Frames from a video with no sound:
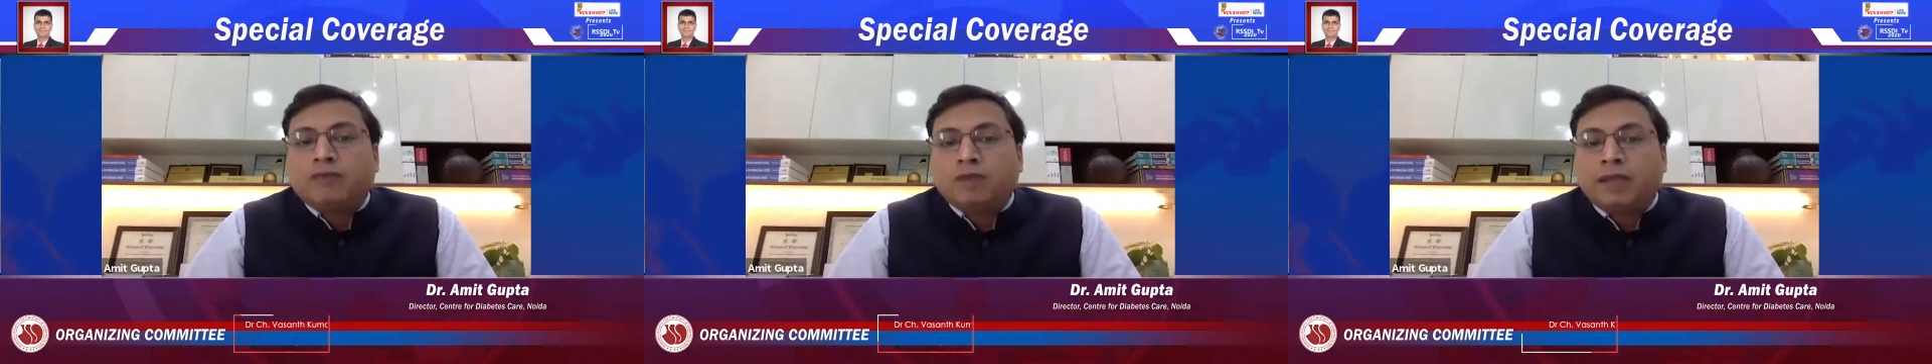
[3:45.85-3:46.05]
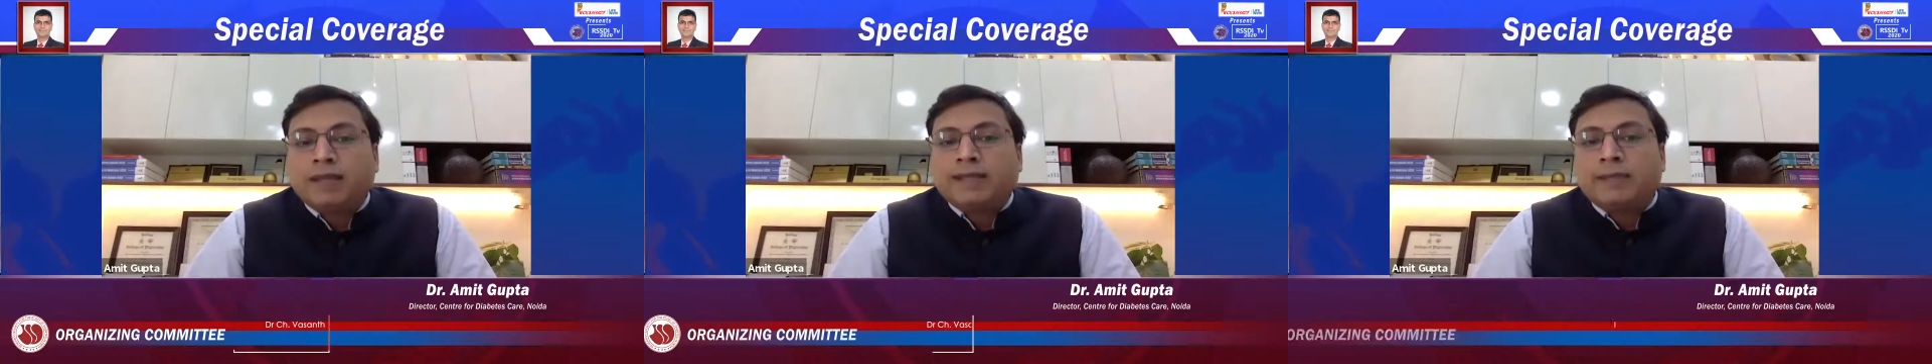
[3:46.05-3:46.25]

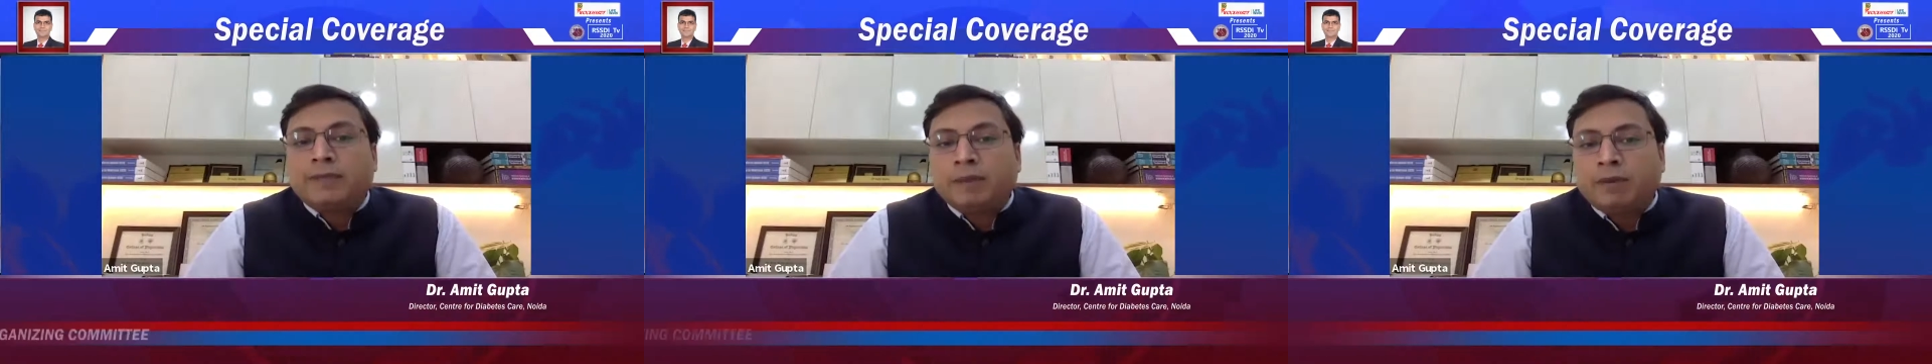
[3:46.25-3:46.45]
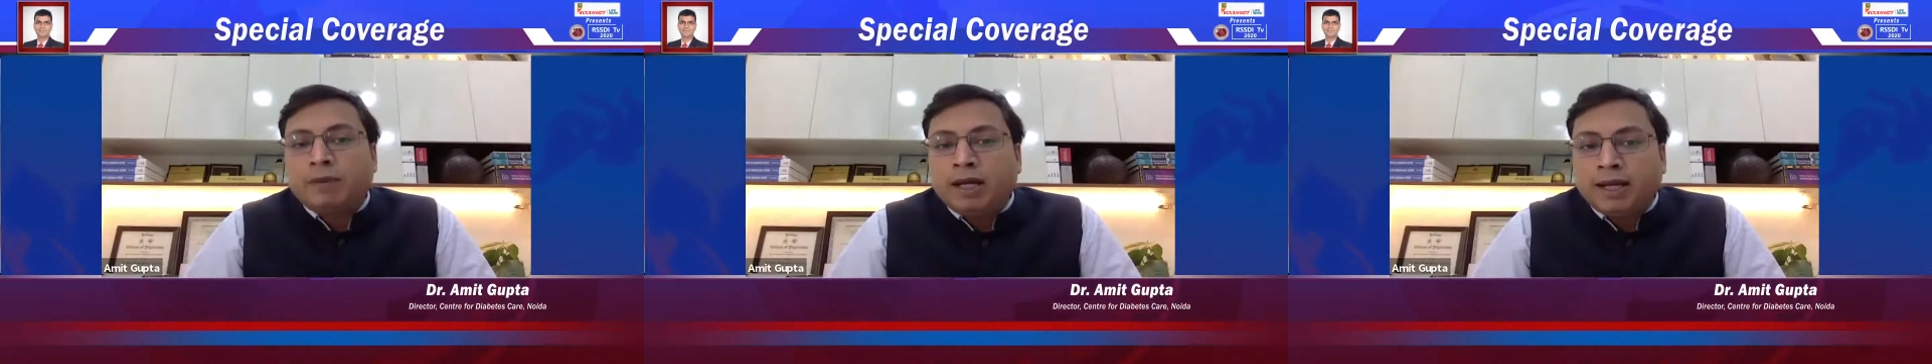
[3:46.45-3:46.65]
The
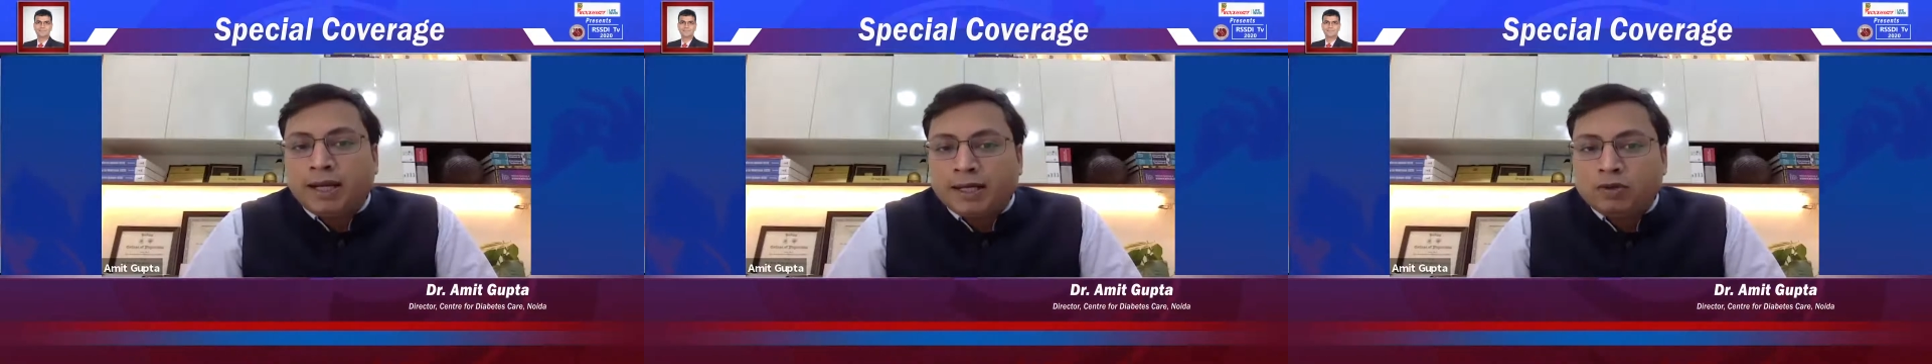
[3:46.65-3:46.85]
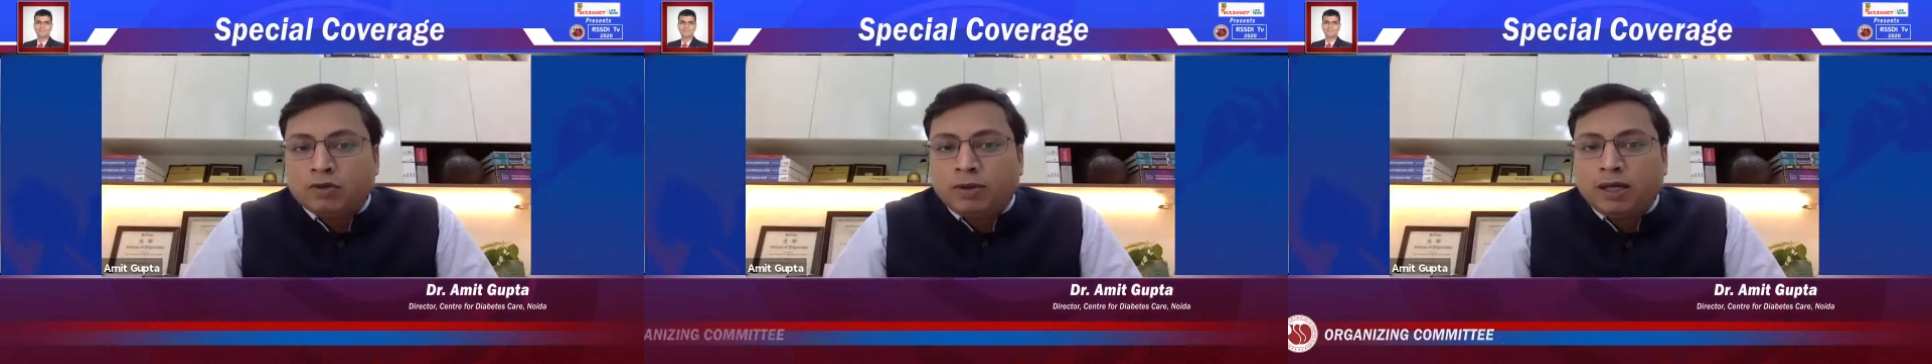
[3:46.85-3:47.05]
acceptability
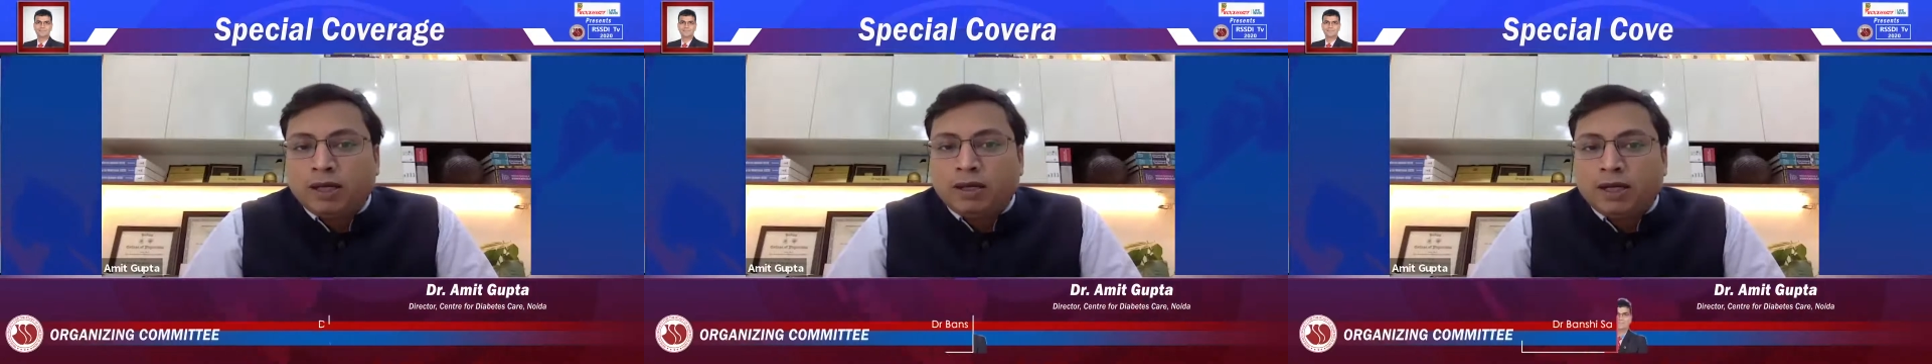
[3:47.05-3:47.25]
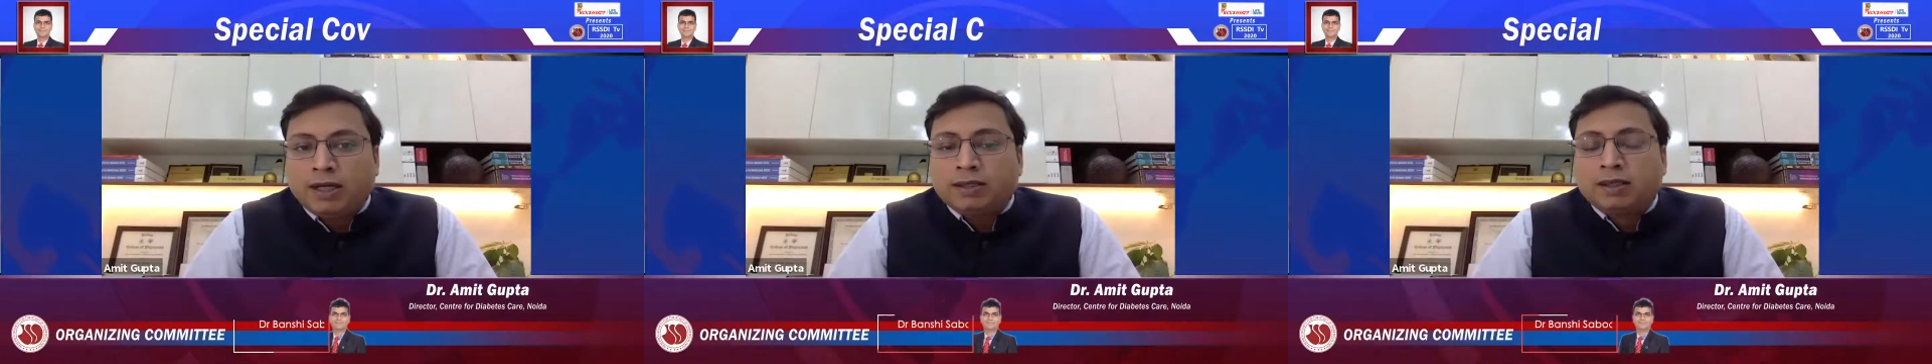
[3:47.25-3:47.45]
has to be
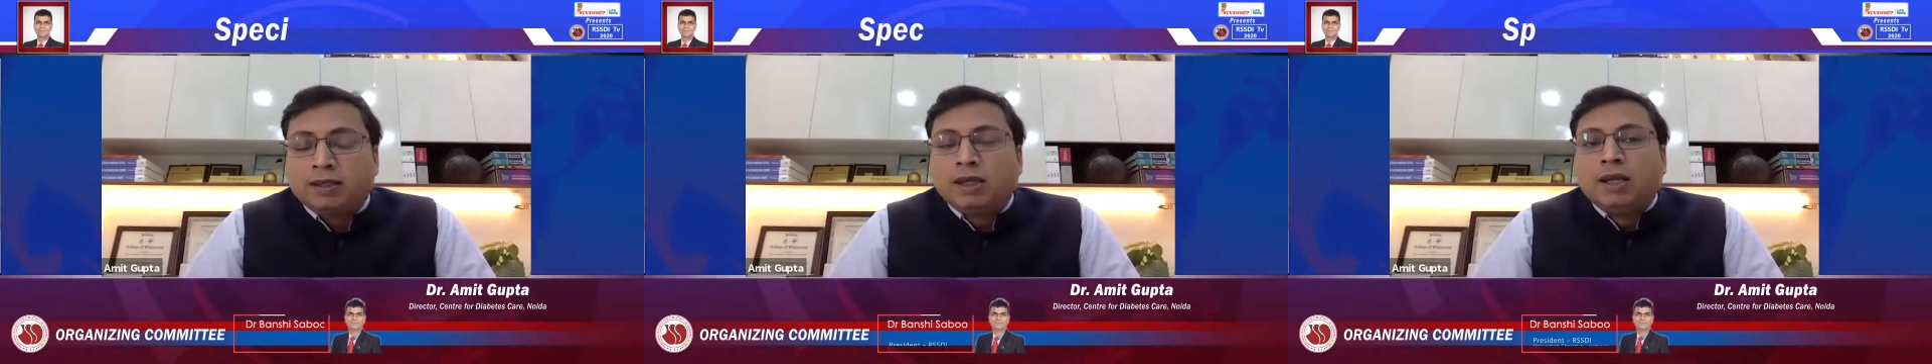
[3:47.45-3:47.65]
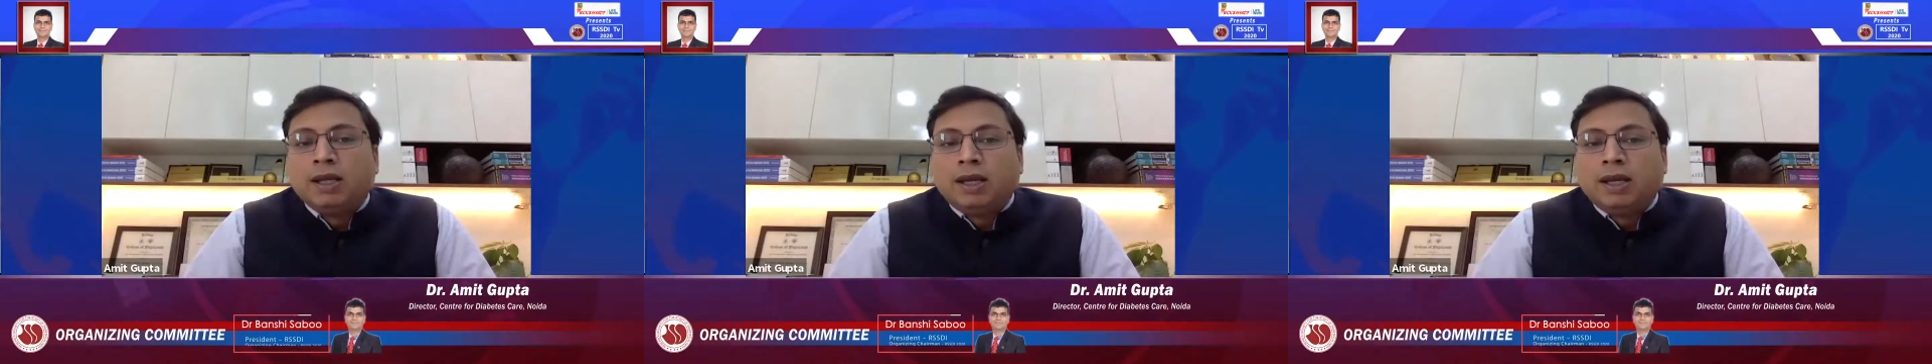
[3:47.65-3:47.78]
increased,